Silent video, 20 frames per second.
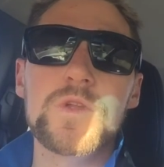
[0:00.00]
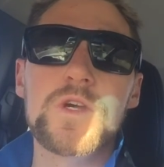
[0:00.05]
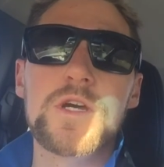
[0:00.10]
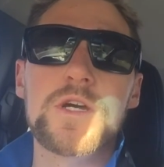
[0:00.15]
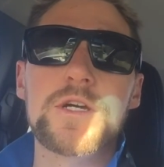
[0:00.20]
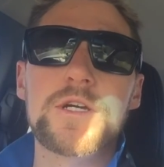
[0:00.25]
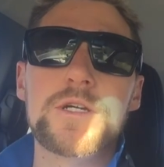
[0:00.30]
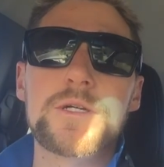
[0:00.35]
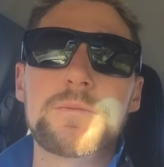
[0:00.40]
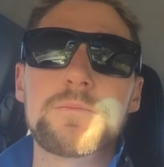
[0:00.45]

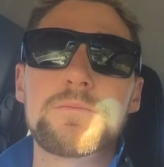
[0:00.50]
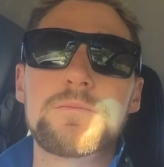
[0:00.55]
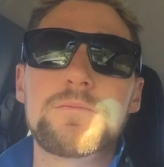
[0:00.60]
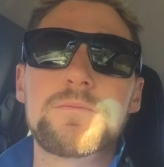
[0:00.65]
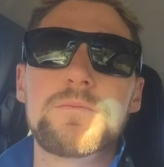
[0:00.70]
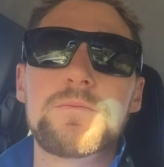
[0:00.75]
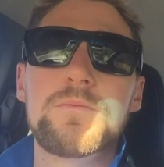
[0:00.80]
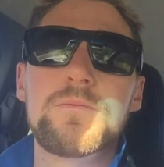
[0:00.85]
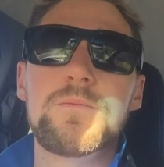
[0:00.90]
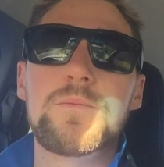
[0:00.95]

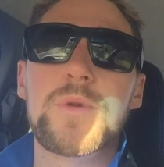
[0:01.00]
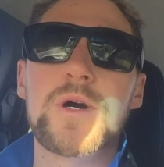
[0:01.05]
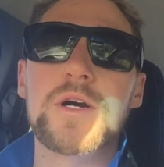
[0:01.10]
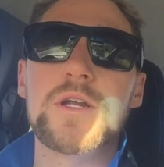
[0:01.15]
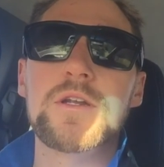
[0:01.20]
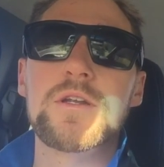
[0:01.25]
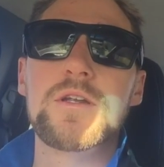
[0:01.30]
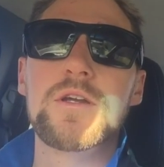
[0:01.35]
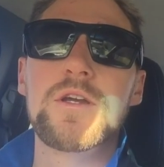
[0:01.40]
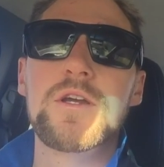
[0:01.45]

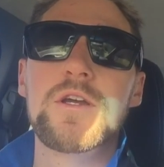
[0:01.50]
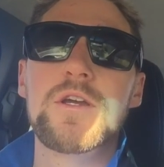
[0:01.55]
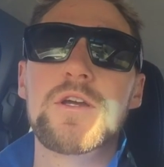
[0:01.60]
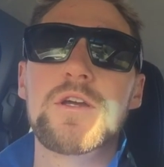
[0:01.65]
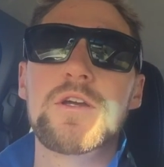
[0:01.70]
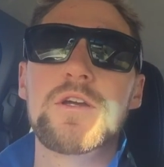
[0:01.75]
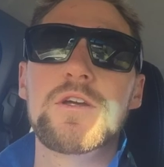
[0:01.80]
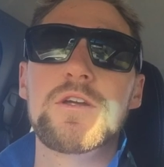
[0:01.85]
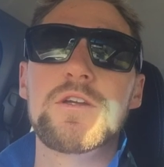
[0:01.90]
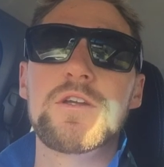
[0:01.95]
But
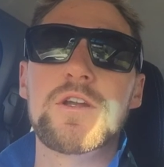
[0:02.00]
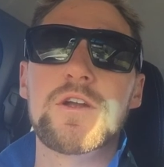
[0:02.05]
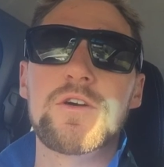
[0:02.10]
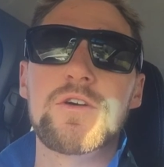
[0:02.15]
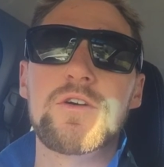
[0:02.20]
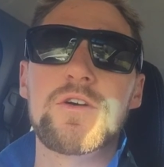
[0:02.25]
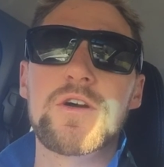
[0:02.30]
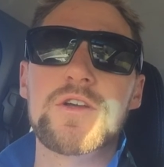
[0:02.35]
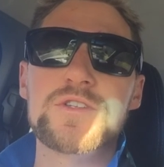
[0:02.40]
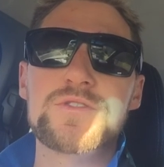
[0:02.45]
you know,
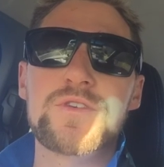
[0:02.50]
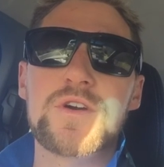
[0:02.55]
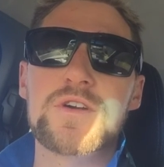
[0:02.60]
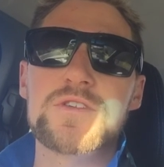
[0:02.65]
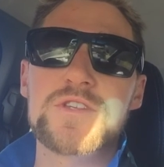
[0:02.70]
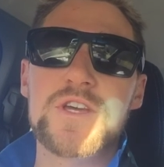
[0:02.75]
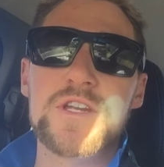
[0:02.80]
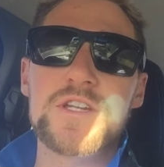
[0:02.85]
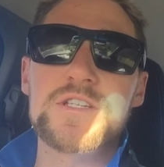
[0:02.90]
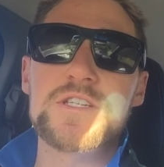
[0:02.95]
as far
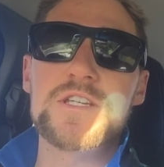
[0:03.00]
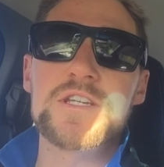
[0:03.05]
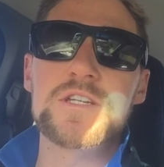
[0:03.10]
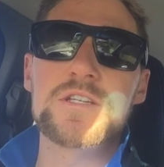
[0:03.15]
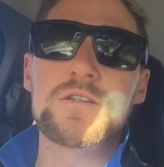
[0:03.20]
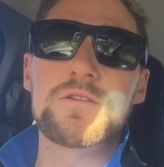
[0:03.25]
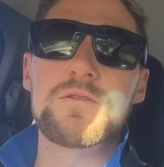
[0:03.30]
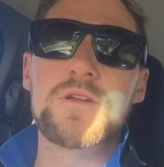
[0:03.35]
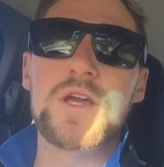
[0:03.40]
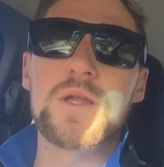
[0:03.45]
as editing
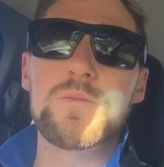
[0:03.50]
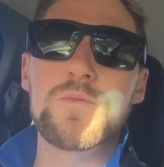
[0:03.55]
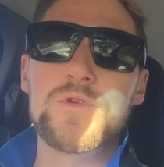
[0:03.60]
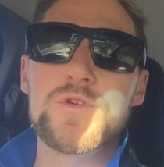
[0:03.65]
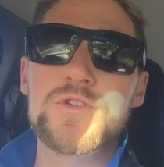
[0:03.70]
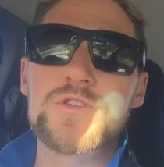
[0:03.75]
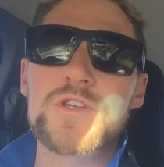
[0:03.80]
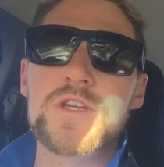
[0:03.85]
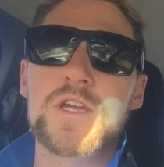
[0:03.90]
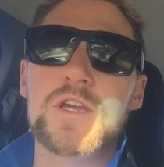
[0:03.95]
and
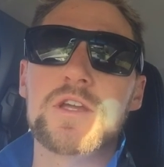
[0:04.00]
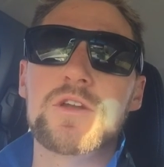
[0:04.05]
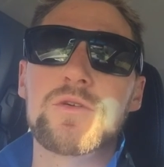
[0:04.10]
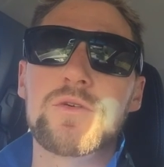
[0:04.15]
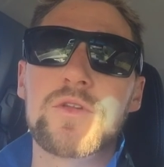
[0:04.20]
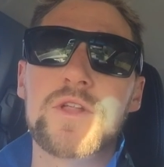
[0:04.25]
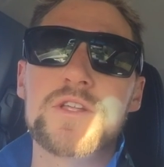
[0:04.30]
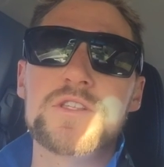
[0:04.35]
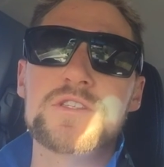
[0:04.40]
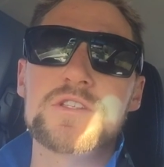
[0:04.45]
music and
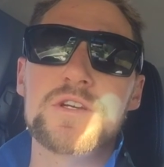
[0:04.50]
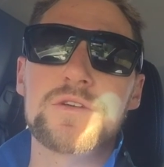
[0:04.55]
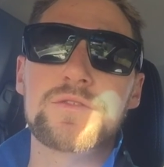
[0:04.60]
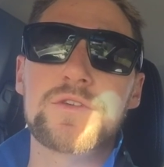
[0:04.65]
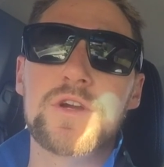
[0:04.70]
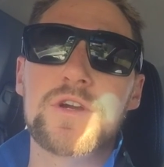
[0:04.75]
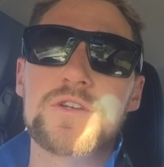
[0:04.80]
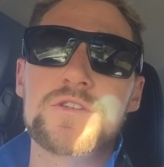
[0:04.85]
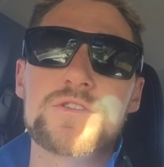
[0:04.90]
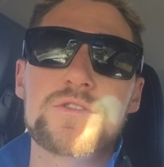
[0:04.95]
all that stuff
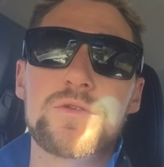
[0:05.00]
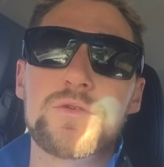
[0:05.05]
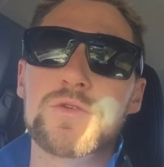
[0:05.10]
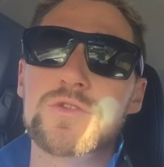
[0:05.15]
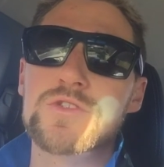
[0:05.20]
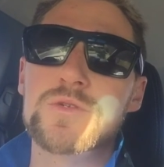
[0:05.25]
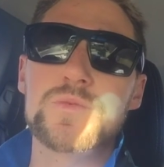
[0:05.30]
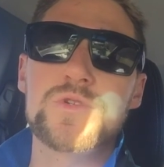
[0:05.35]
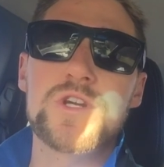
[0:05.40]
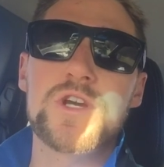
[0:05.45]
goes,
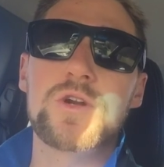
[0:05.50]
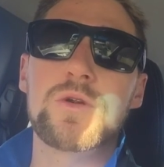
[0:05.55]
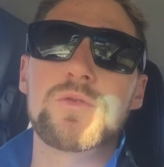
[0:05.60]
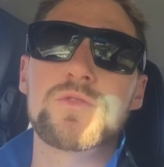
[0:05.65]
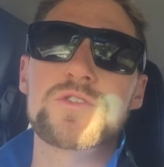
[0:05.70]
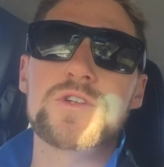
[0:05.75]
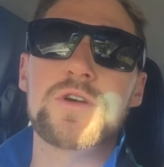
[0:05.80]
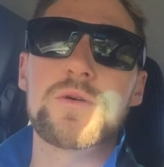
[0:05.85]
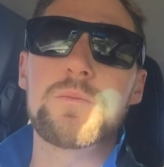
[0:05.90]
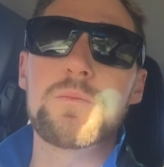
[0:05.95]
awesome channel.
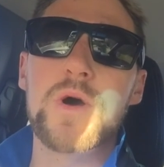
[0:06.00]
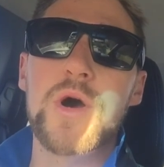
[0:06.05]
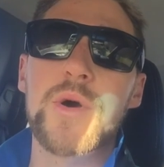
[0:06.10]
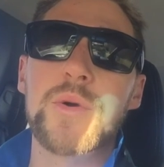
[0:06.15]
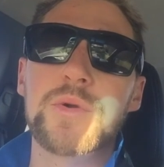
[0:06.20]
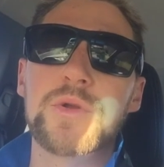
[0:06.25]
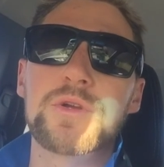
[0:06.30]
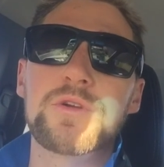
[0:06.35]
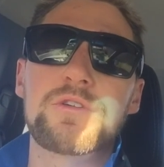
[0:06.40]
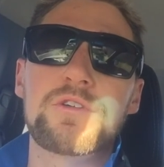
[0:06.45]
So
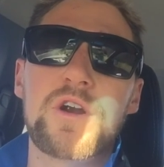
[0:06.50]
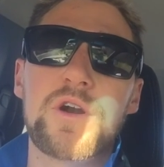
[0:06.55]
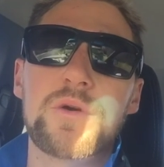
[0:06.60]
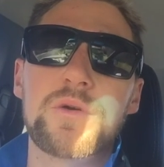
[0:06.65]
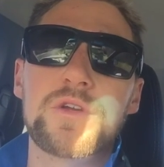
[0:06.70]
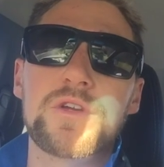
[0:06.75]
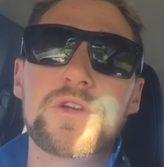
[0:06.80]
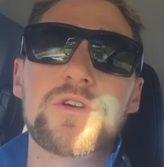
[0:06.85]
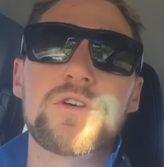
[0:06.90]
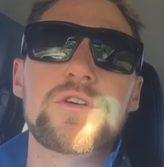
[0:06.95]
Mowing and
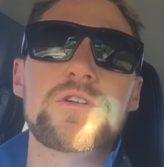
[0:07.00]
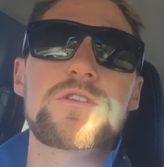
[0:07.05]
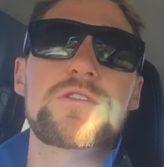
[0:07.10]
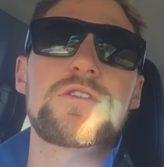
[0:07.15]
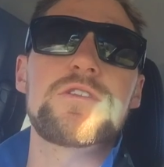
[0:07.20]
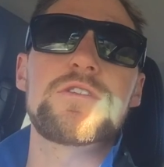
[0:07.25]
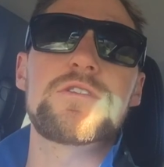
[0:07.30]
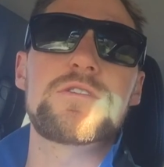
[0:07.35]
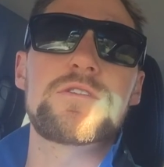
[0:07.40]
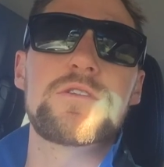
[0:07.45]
Growing, guys,
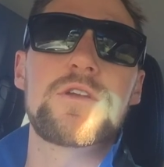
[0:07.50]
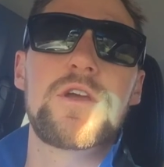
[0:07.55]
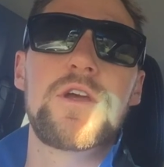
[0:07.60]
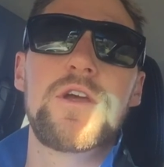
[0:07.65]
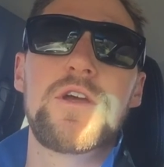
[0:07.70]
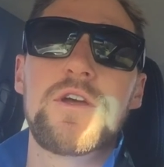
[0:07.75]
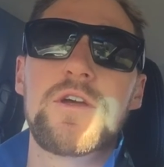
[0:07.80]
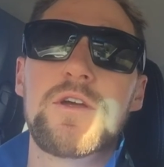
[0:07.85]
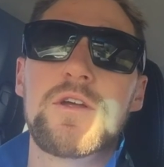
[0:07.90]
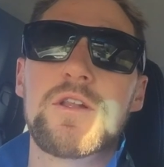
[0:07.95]
he's
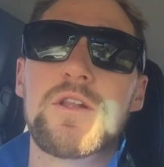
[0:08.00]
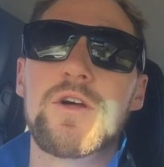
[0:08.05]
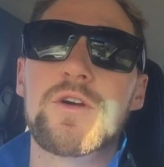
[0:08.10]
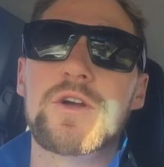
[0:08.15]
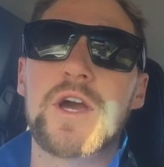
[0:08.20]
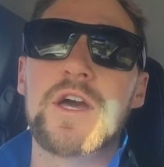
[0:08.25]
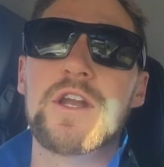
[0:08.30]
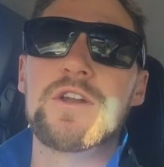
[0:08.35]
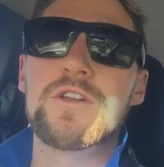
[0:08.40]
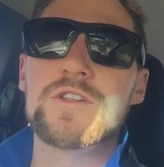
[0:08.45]

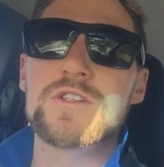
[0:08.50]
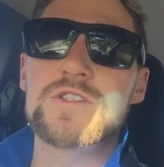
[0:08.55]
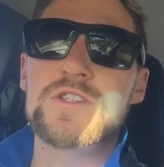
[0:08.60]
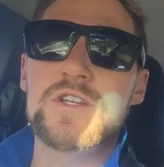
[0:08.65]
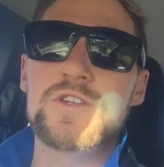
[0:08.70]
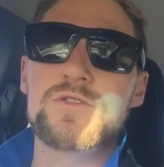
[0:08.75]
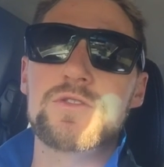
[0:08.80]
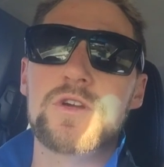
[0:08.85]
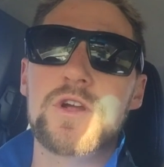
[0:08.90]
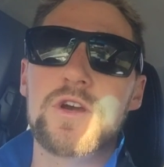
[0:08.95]
located on the
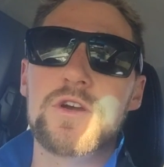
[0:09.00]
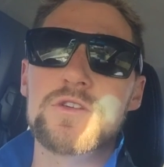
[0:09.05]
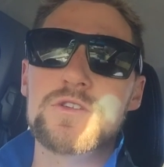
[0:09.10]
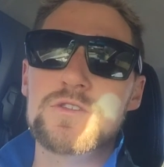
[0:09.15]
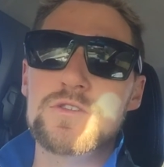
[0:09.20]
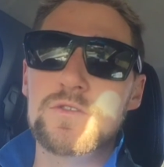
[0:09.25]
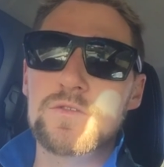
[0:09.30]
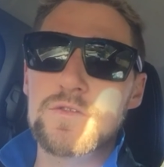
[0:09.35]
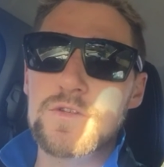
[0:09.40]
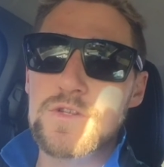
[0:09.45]
central
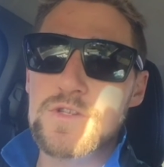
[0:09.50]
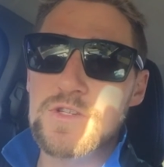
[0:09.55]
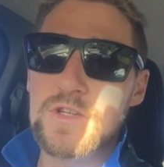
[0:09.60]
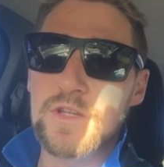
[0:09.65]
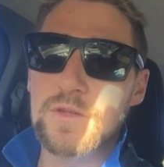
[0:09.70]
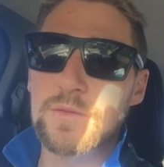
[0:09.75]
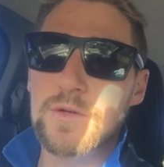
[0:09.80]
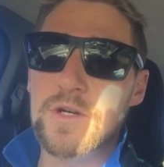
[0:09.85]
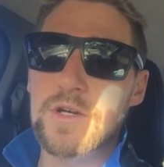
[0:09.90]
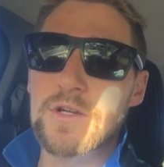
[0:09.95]
coast of New
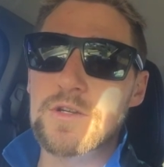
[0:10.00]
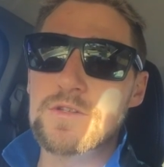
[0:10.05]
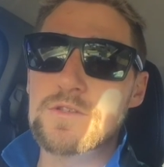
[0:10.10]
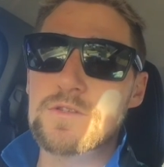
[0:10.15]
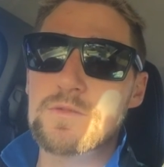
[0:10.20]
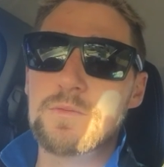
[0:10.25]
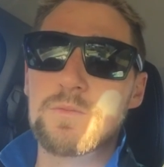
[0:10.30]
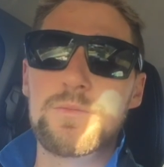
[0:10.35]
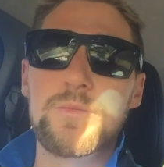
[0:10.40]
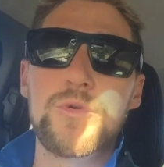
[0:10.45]
South
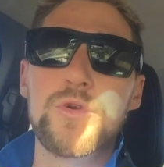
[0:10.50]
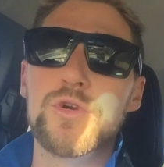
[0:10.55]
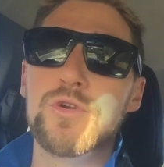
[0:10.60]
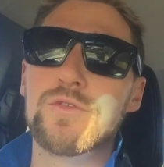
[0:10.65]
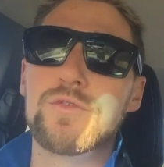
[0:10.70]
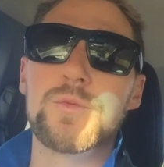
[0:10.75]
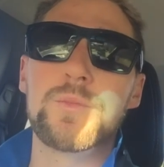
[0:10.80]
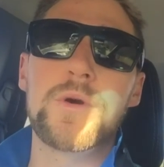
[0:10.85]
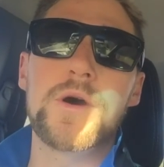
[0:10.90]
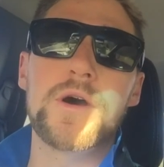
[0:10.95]
Wales,
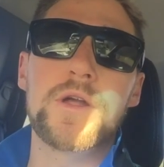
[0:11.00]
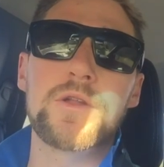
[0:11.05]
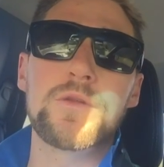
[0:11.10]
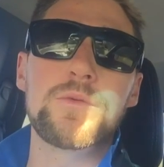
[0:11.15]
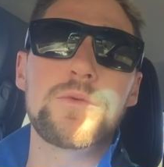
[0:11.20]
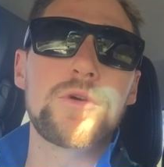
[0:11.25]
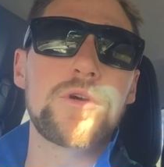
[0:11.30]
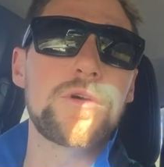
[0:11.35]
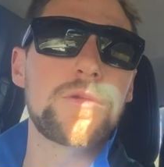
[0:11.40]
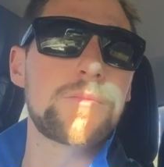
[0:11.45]
beautiful part of
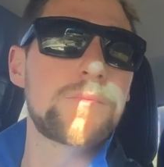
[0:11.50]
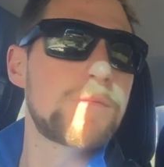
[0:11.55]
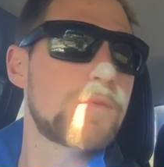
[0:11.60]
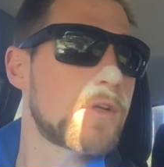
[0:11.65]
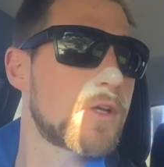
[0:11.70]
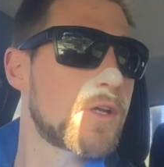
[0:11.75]
the world.